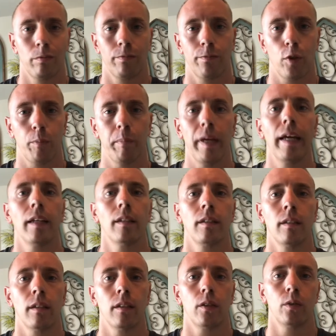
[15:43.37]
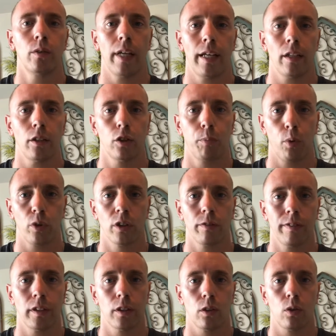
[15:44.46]
for men who's had a sports
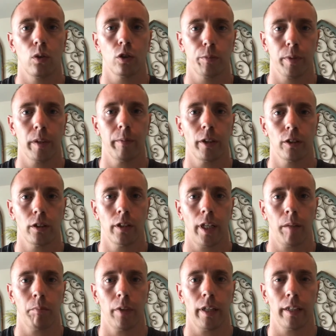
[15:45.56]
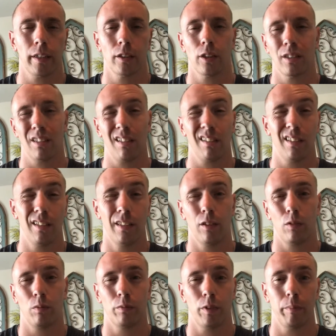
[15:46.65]
physical, it's pretty much the same thing. It's just a
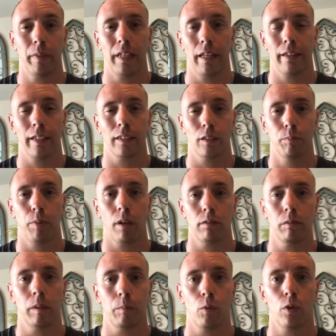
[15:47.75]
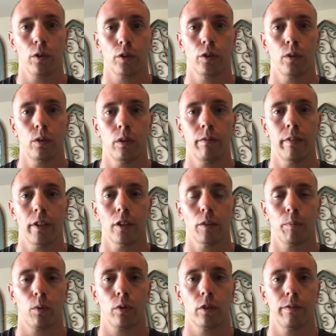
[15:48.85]
little, to me, I think it's probably more intrusive than a
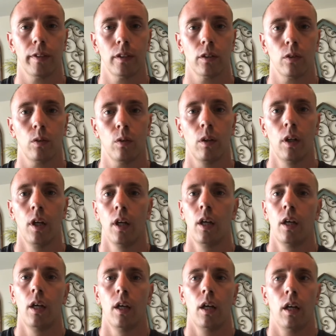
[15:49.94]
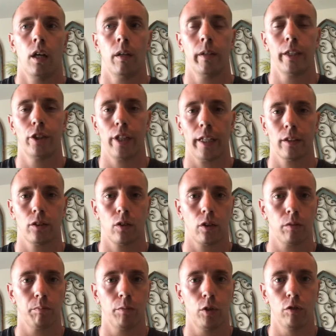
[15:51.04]
sports physical. He checks
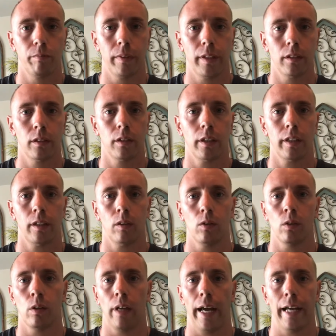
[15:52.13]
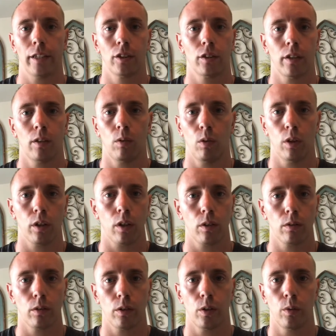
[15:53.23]
certain movements. He'll look
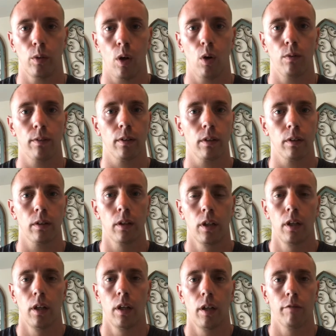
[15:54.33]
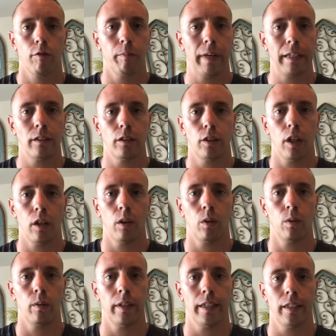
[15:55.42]
you over from head to
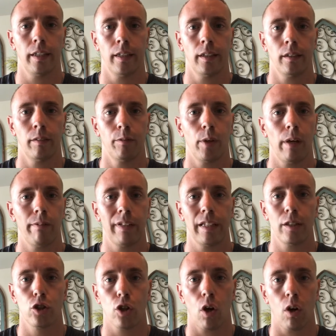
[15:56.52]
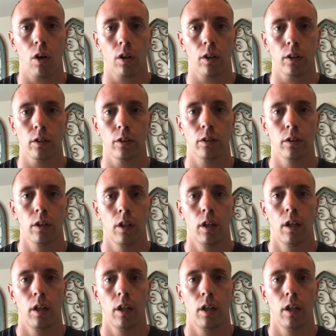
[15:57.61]
toe, and if you have any scars